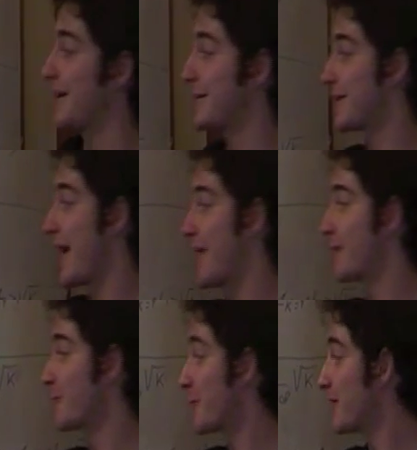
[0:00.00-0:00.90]
is
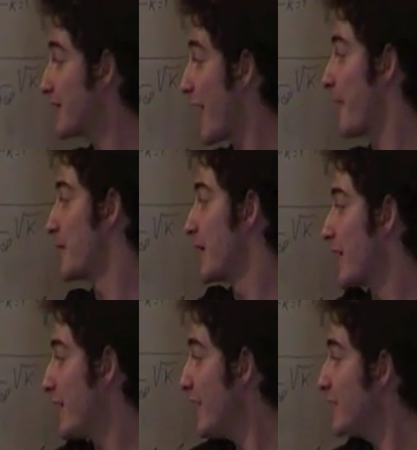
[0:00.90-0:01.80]
that, well, yeah,
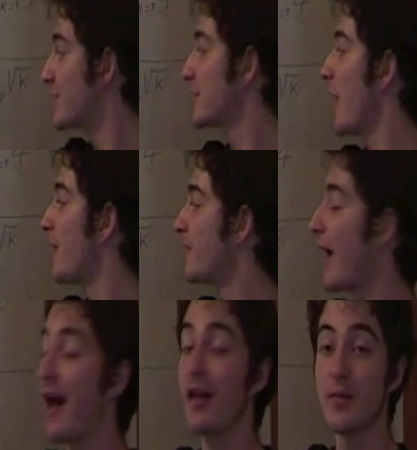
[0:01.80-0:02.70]
each of
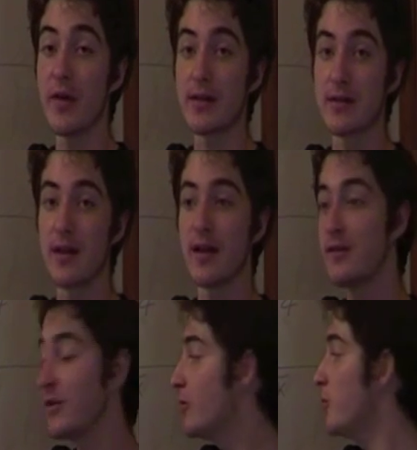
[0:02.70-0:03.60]
the elements
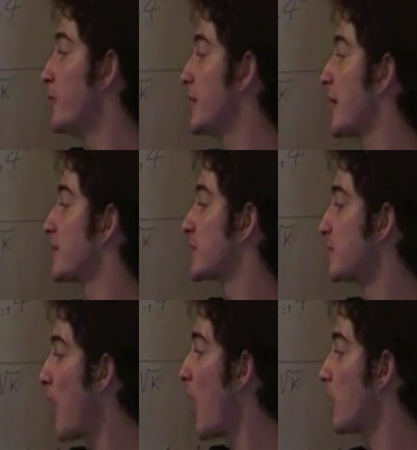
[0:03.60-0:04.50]
do become
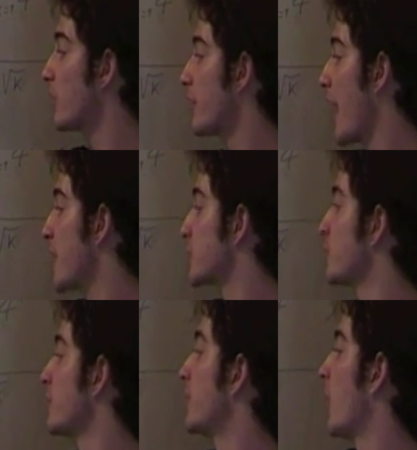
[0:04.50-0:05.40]
smaller as
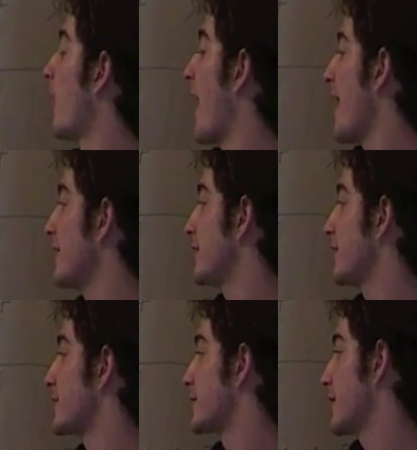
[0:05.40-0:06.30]
we go ahead in
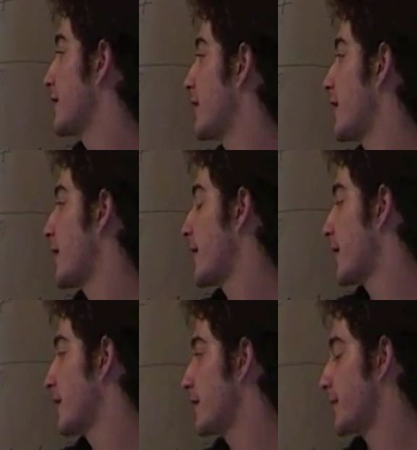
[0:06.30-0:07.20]

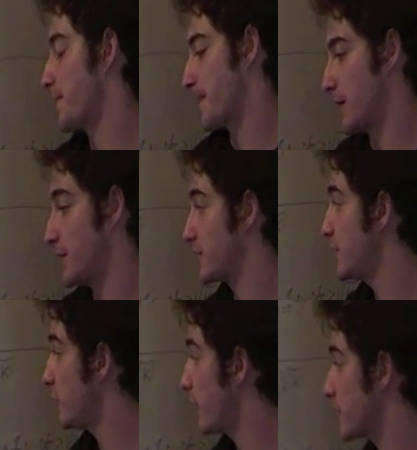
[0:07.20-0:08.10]
the
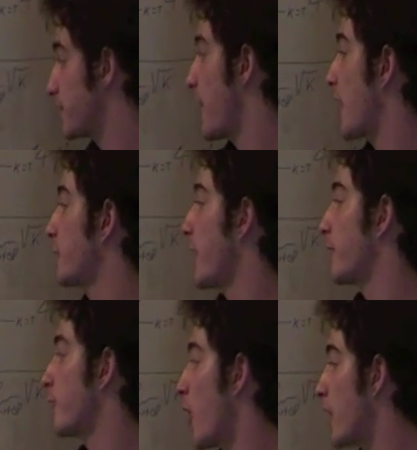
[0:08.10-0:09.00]
sequence. In fact, we
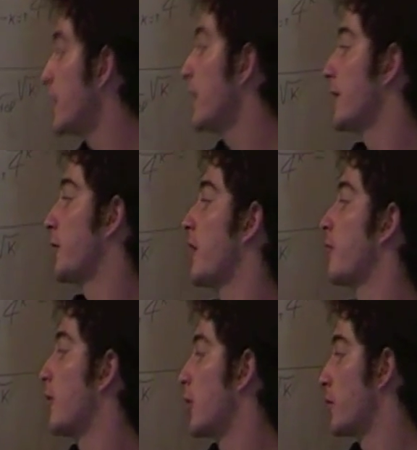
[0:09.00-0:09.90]
have 1, then we
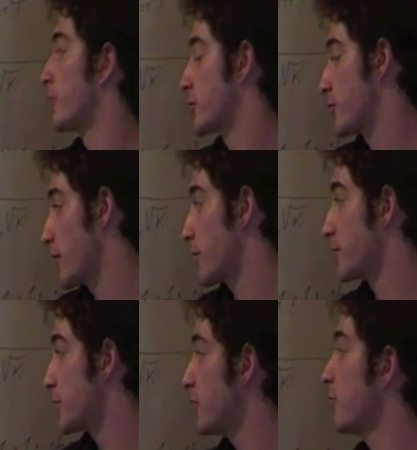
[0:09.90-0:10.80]
have 1 over square root
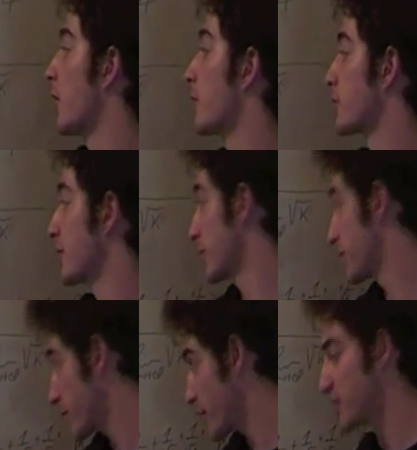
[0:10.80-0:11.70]
of 2, 1 over square root
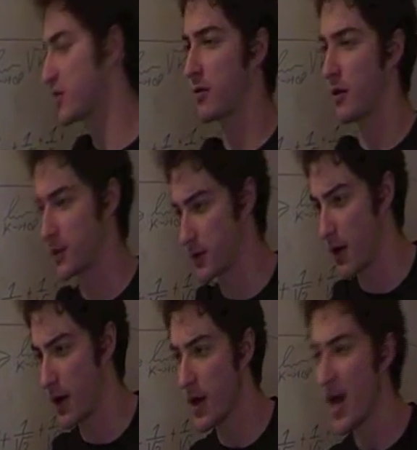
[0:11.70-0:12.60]
of 3, and so
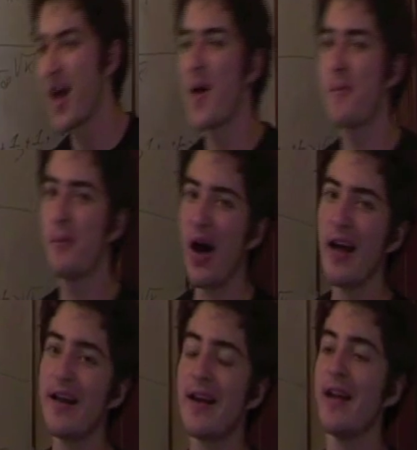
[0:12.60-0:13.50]
on.
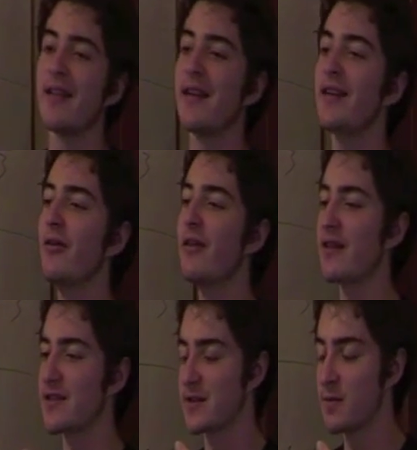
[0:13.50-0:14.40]
But they don't
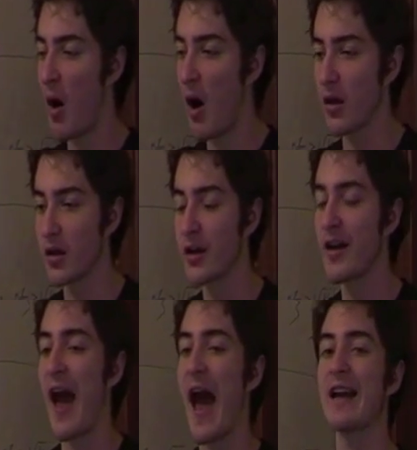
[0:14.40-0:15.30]
get
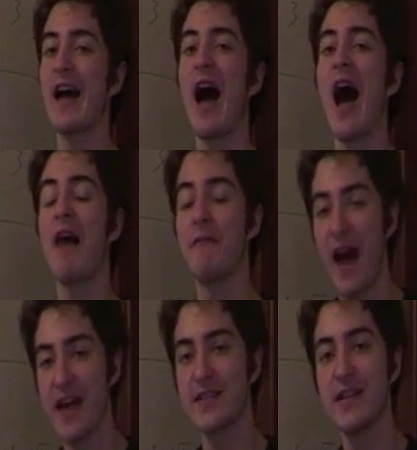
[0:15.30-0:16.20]
smaller at a
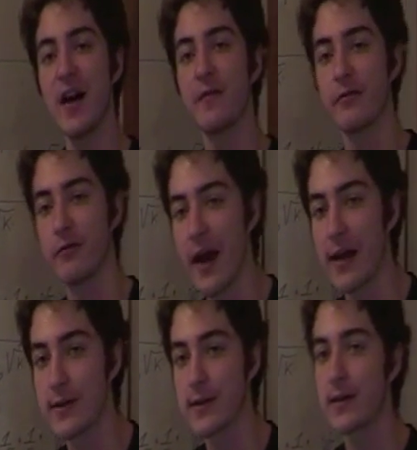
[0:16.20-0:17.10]
fast enough
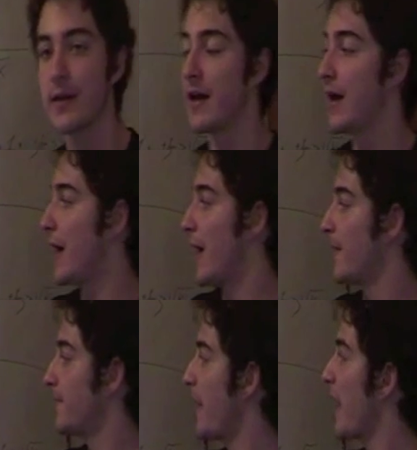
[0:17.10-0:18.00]
rate.
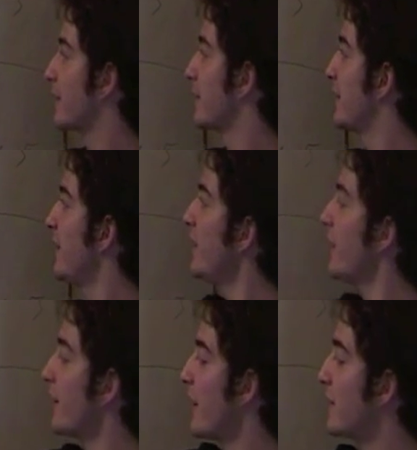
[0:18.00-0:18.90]
In fact,
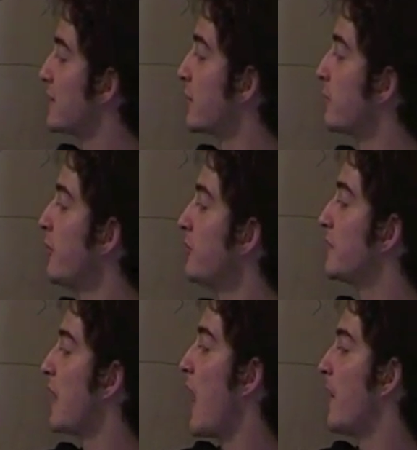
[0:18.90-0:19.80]
here it's the
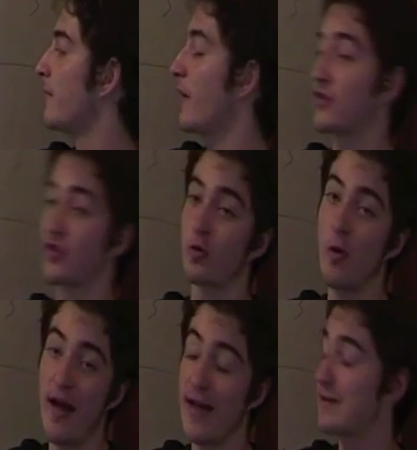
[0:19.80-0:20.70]
root of a
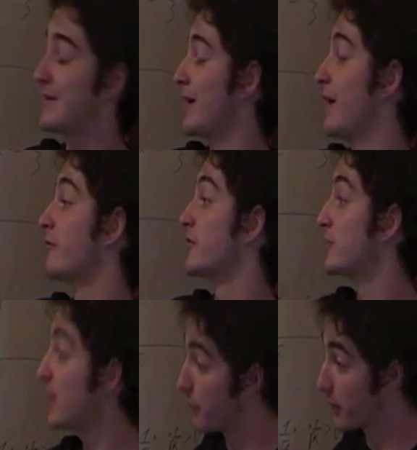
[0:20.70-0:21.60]
square, it's the
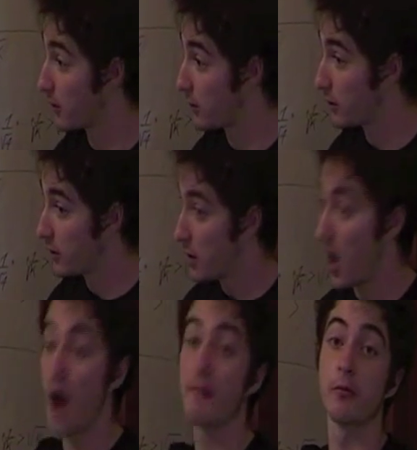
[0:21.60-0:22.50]
reciprocal
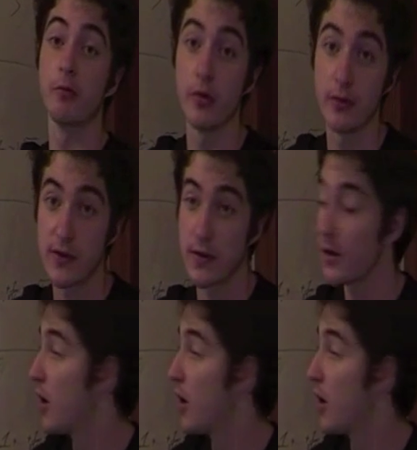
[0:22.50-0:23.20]
of a root,